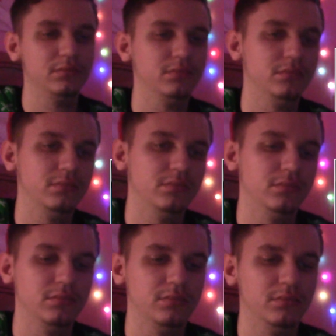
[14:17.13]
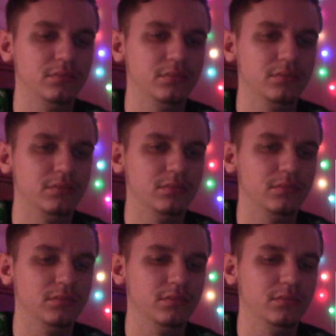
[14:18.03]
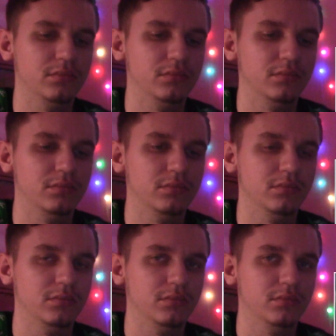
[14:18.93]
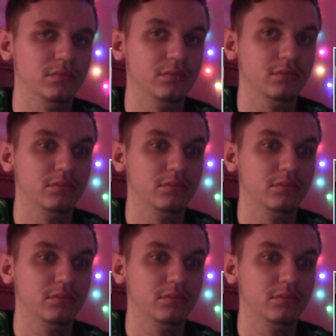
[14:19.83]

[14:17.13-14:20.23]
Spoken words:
(not speaking)